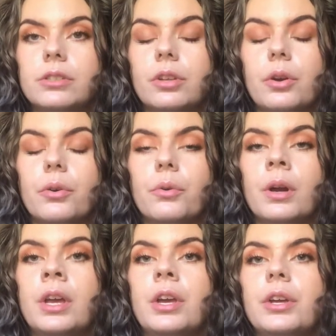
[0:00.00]
So
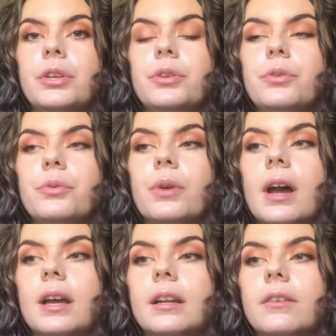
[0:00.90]
you
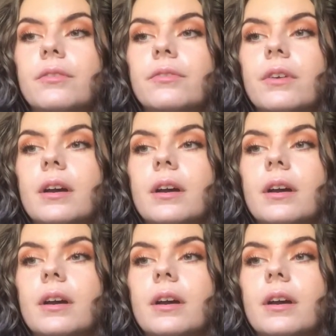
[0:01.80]
kind of,